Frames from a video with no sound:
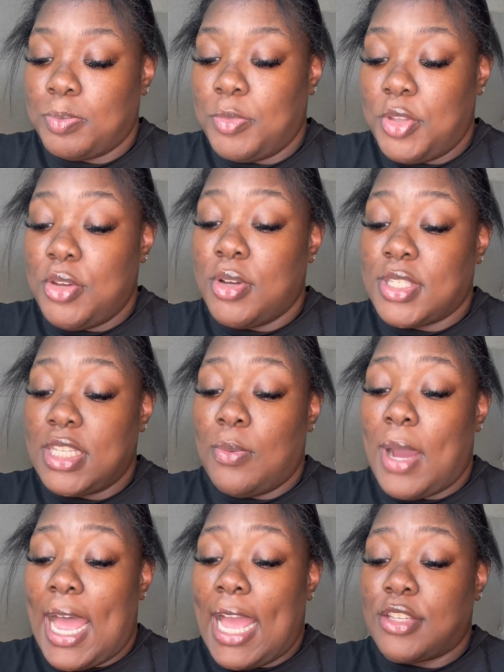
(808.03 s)
You're gonna see
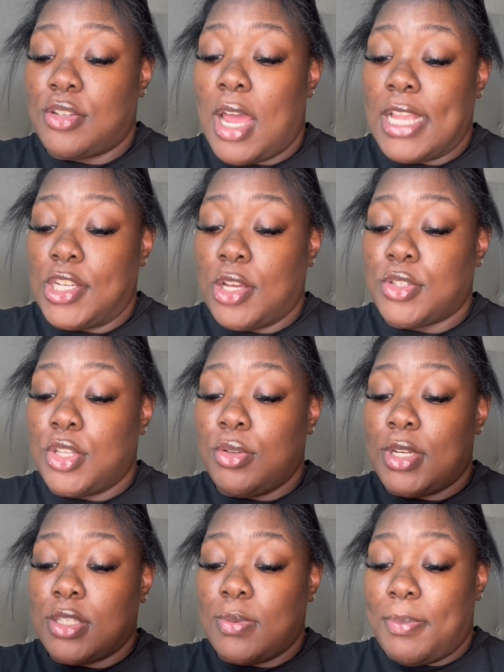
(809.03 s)
why I chose to do
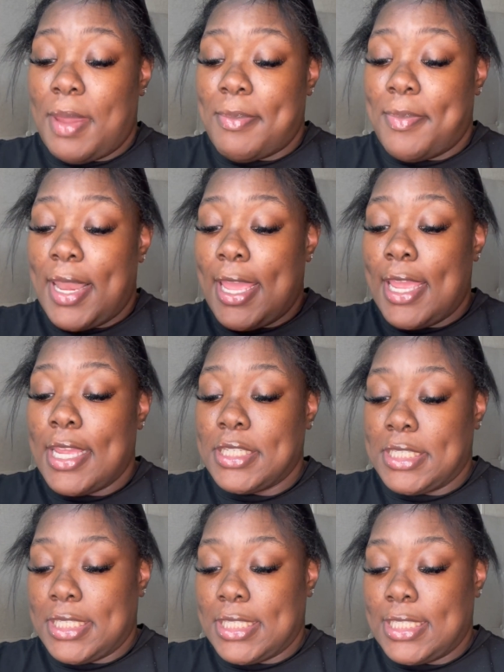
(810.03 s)
this with a paper plate in
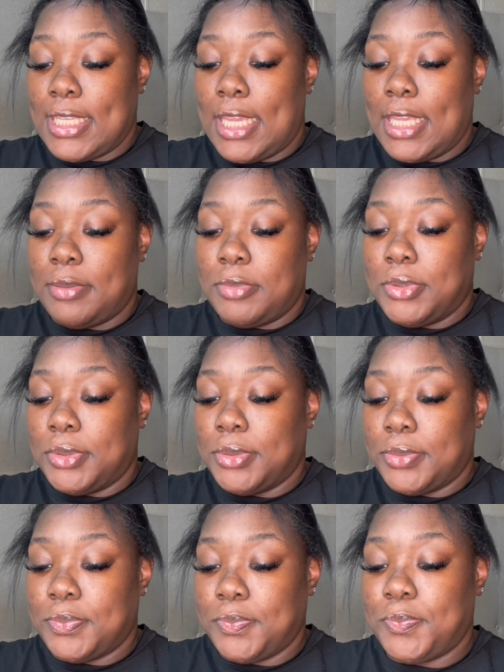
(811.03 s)
just a second.